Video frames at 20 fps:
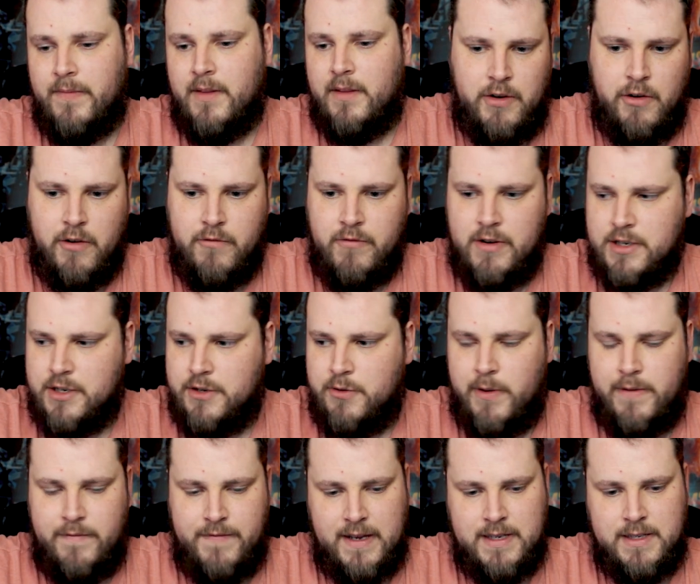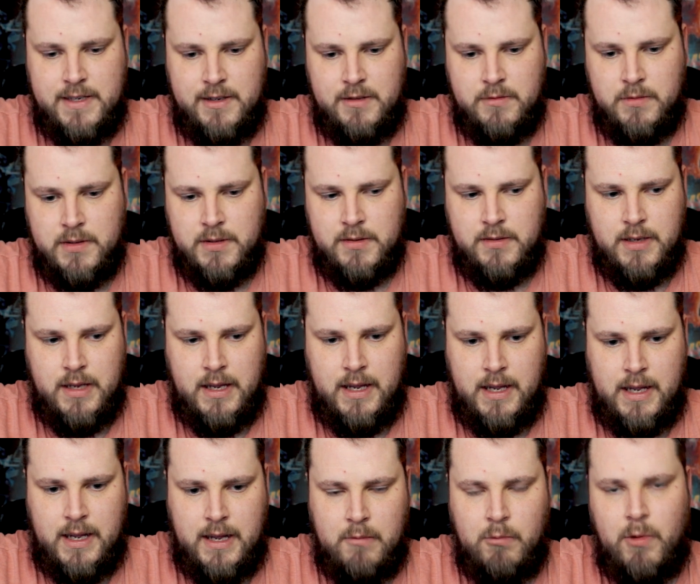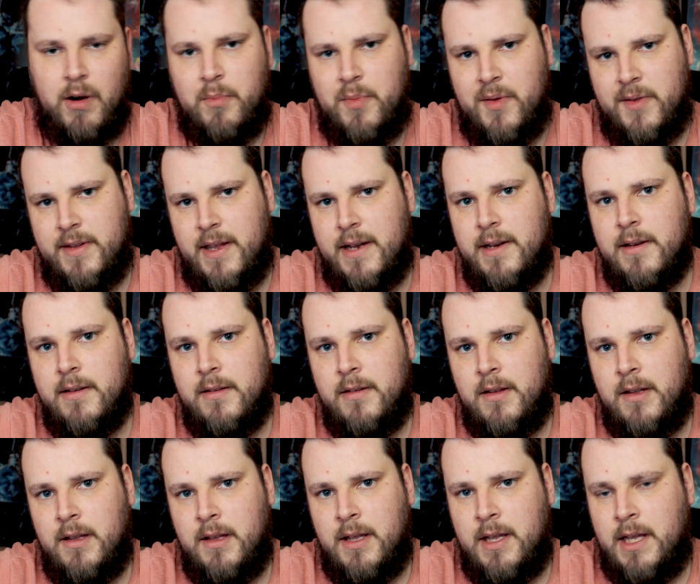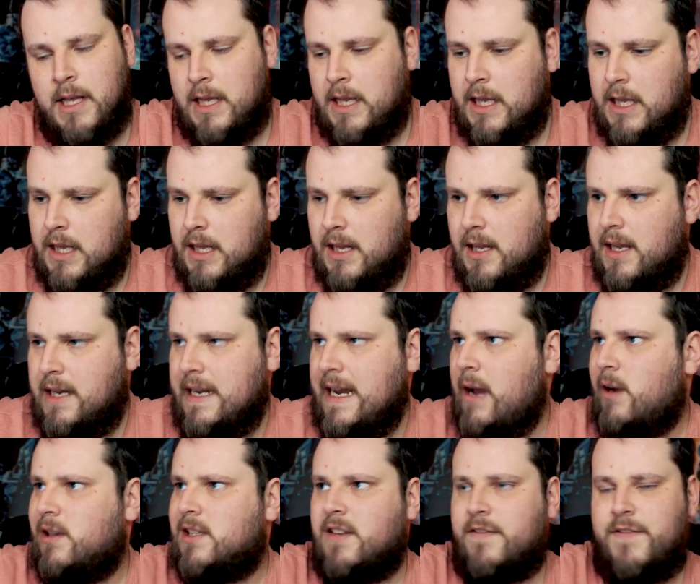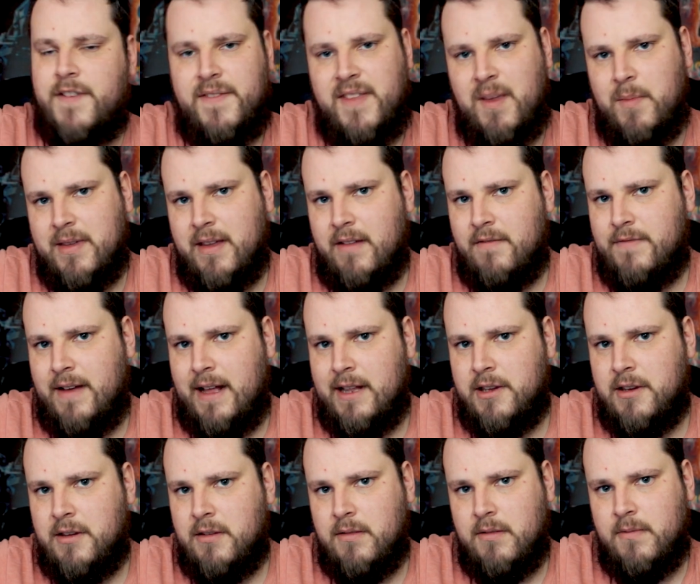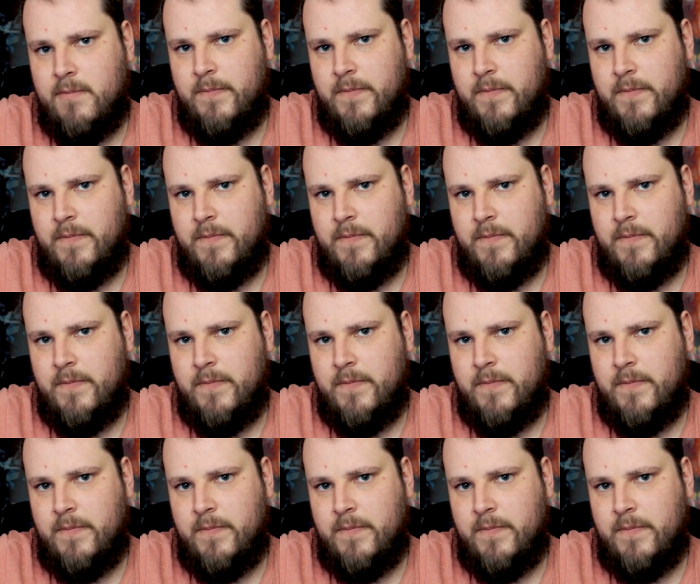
Your original invested was uh, one percent, and now it's at fifty percent value.